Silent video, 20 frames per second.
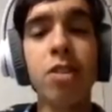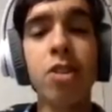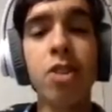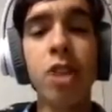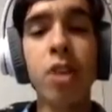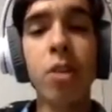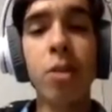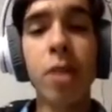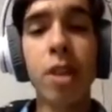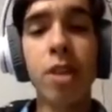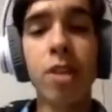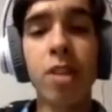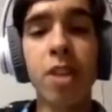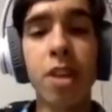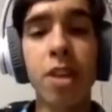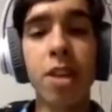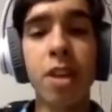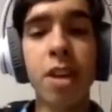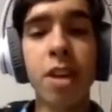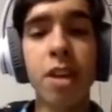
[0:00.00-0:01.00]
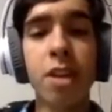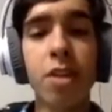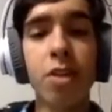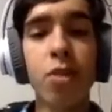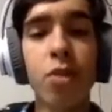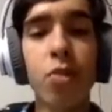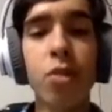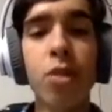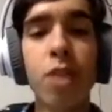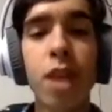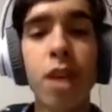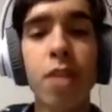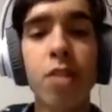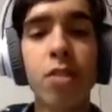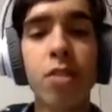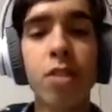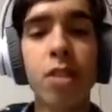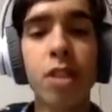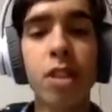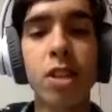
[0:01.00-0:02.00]
generates, I think,
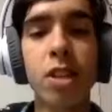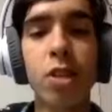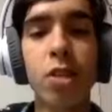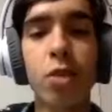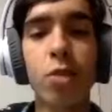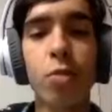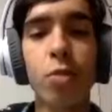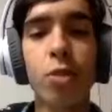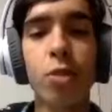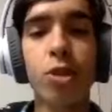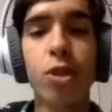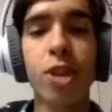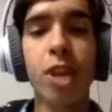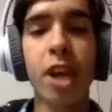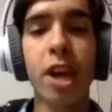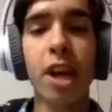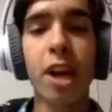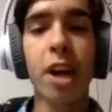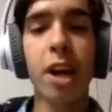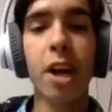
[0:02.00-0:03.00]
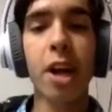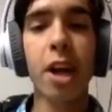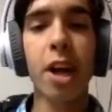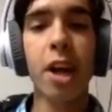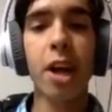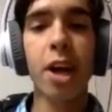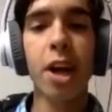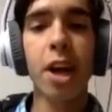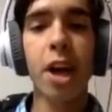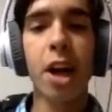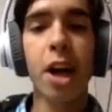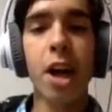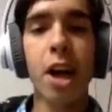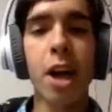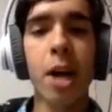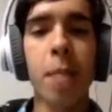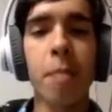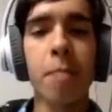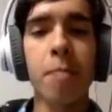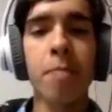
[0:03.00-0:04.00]
2,000 EU per tick.
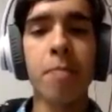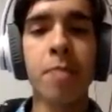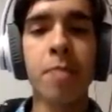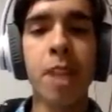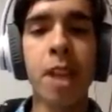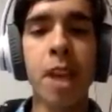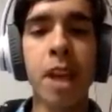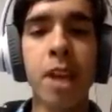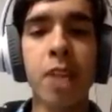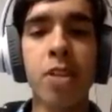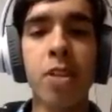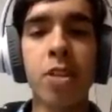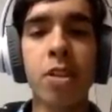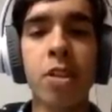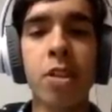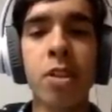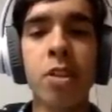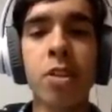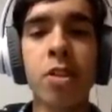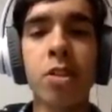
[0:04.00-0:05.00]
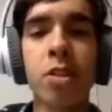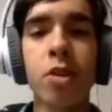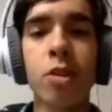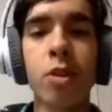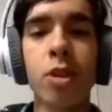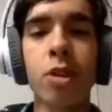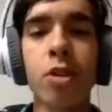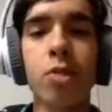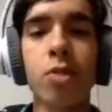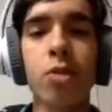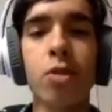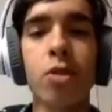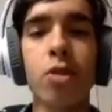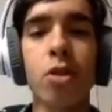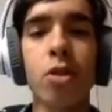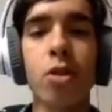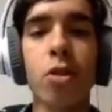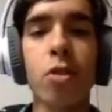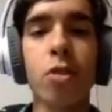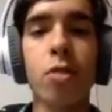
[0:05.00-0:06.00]
And so this is going to
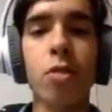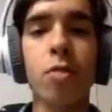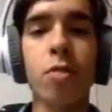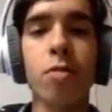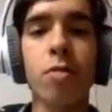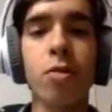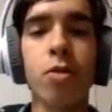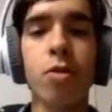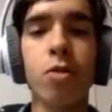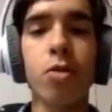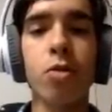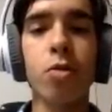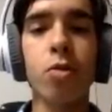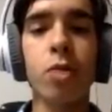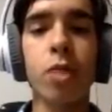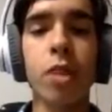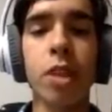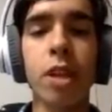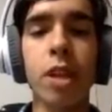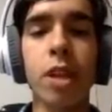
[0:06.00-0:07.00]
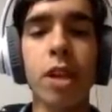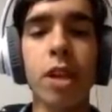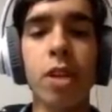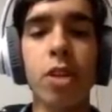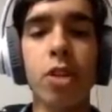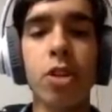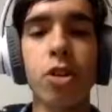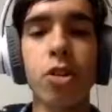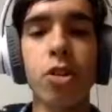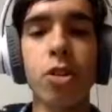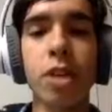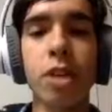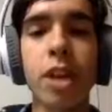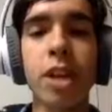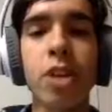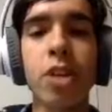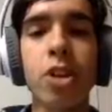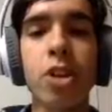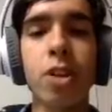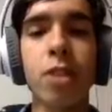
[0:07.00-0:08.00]
serve to each
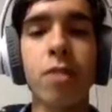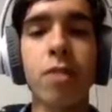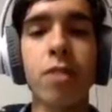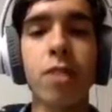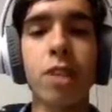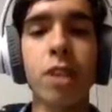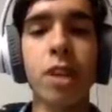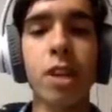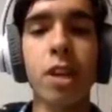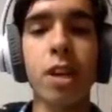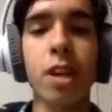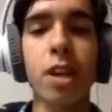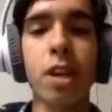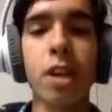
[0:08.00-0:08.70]
of the...